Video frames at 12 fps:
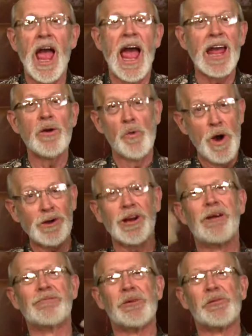Hey,
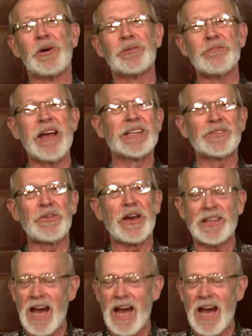welcome to One Man's Faith.